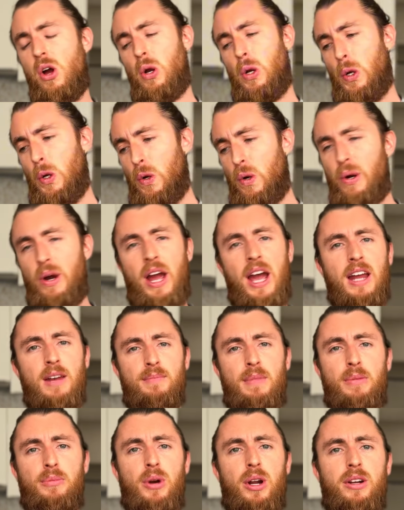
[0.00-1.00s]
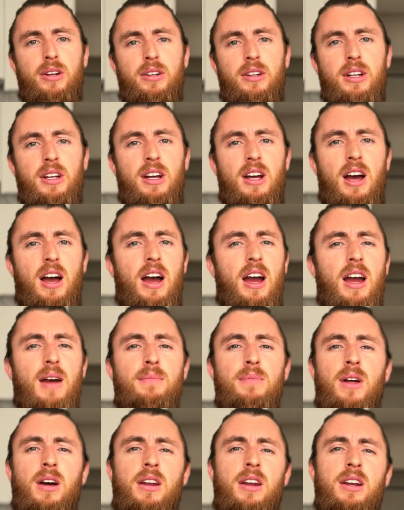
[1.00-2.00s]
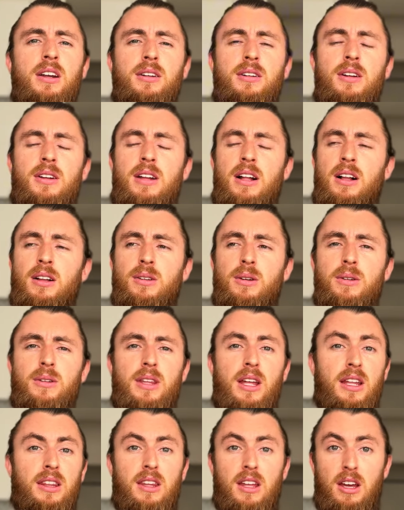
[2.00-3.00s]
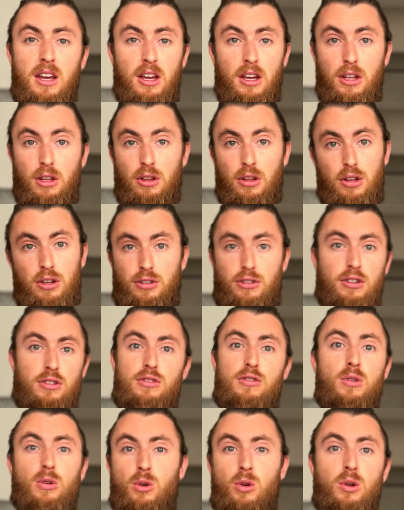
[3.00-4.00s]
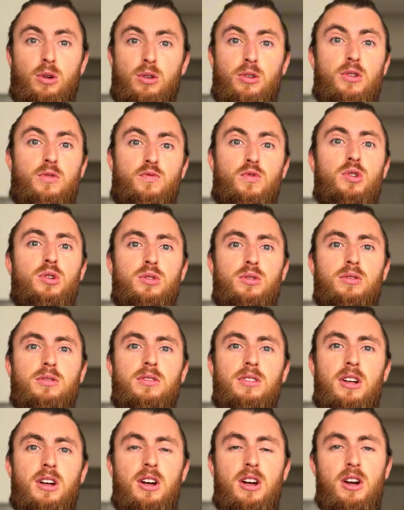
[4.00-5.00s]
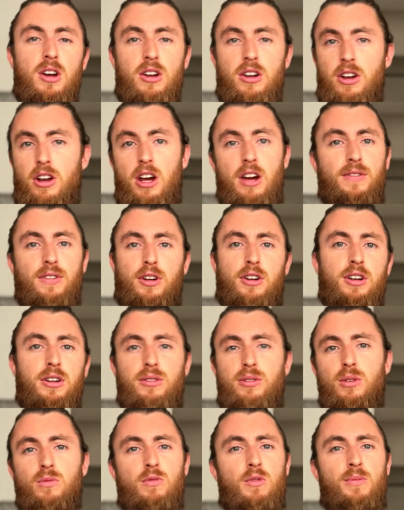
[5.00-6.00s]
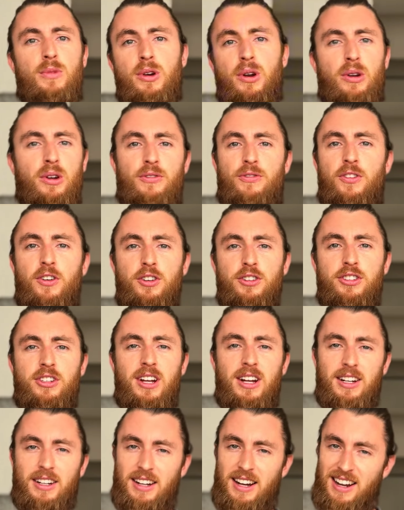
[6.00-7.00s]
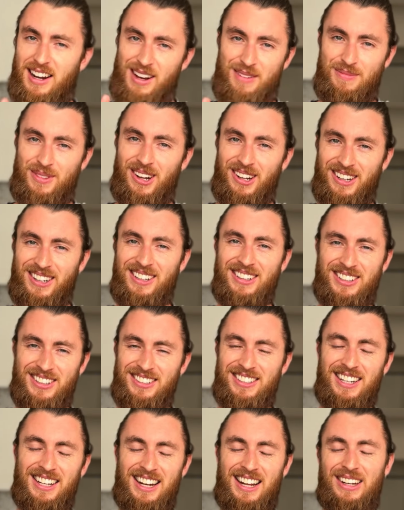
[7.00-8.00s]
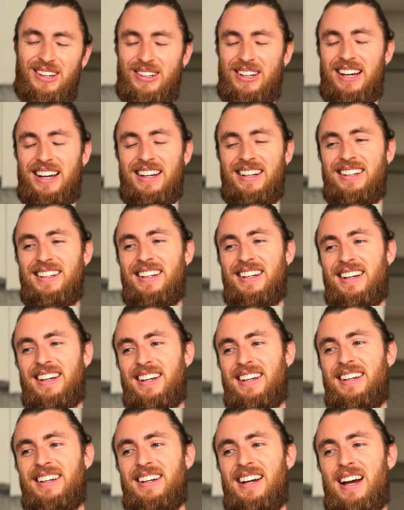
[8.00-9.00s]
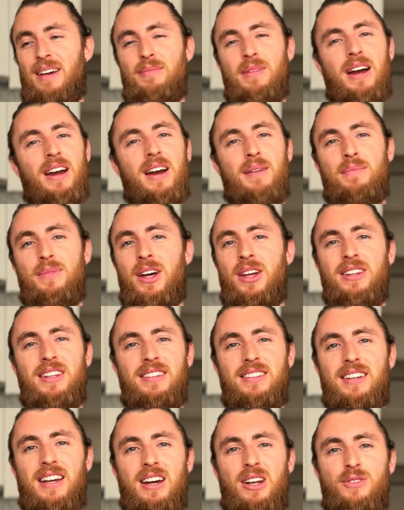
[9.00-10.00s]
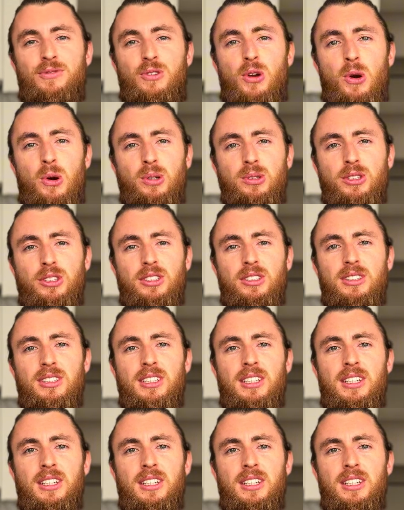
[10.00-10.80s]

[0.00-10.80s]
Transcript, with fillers: Go ahead, my brother. I am not here to tell you that this is the golden rule. Never kiss a woman on the first date. I am not here to say that, okay? Like, and I am not this kind of coach.